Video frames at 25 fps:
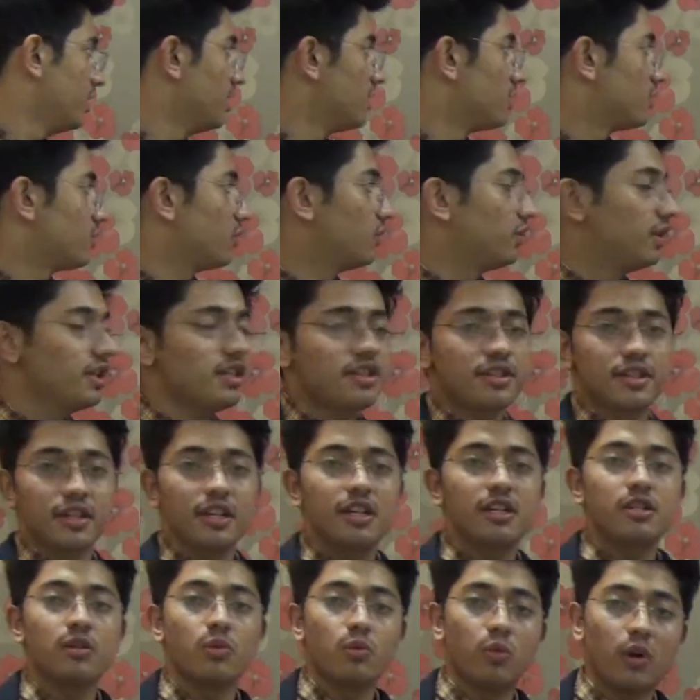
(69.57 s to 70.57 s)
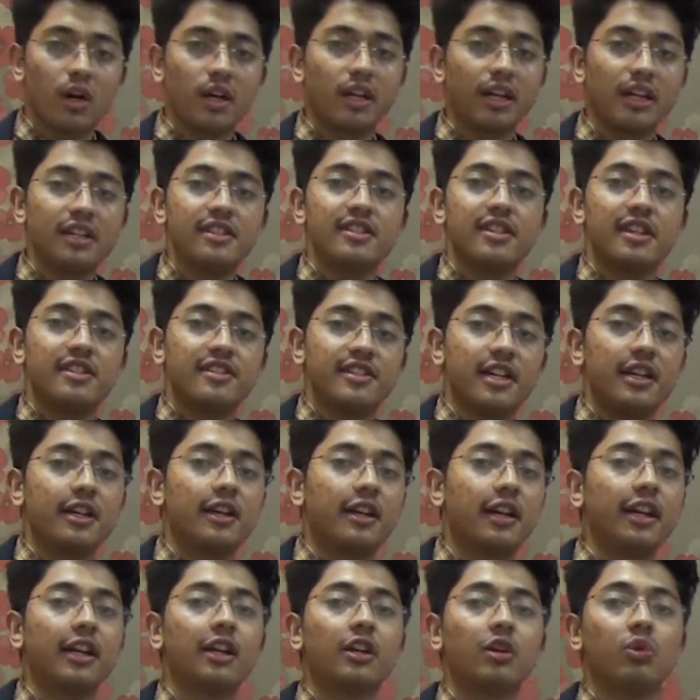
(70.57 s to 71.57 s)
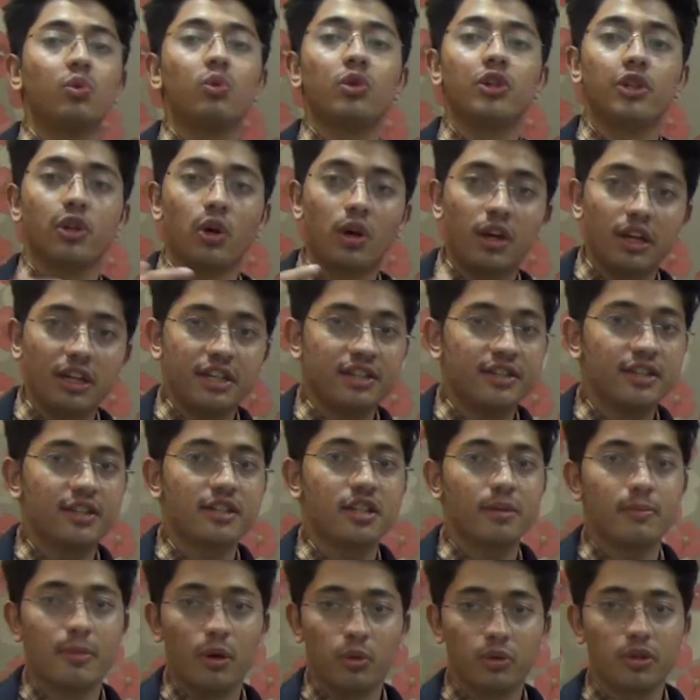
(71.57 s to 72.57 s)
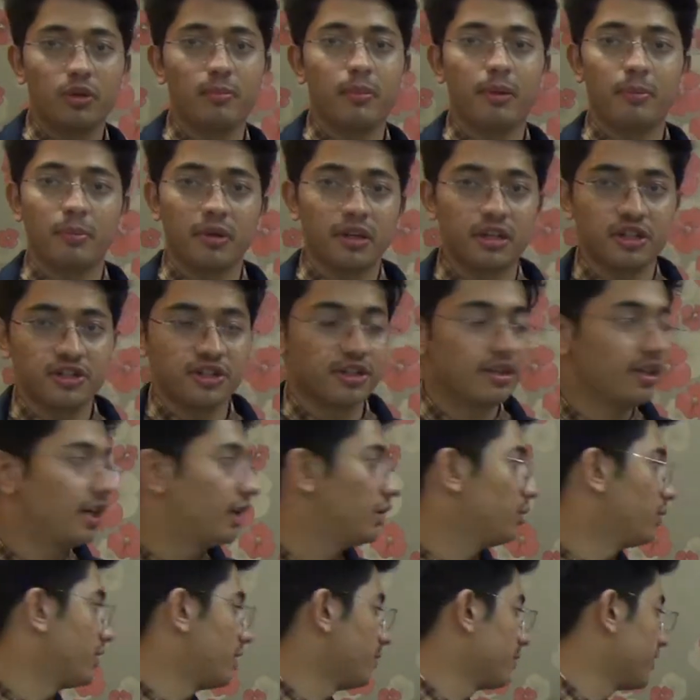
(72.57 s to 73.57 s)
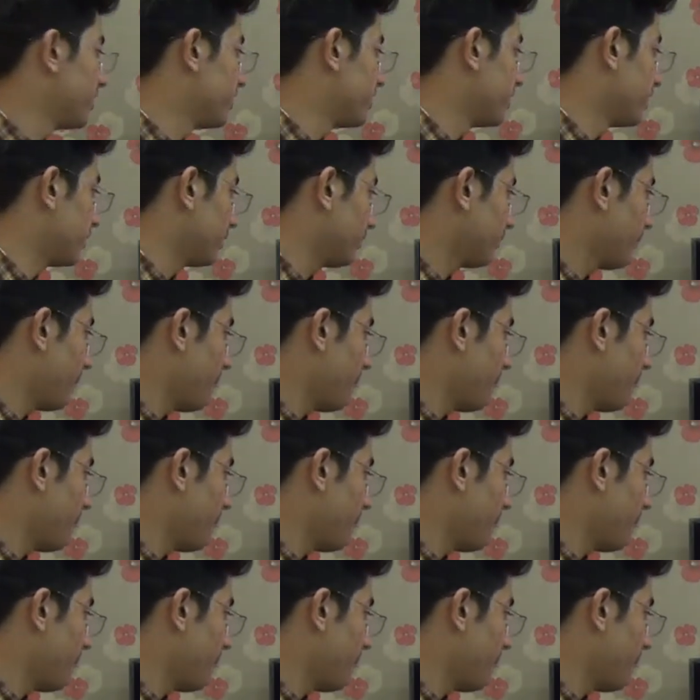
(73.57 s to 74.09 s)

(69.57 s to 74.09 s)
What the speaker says: So this is what is eccentric to your research about the member nation that you represent.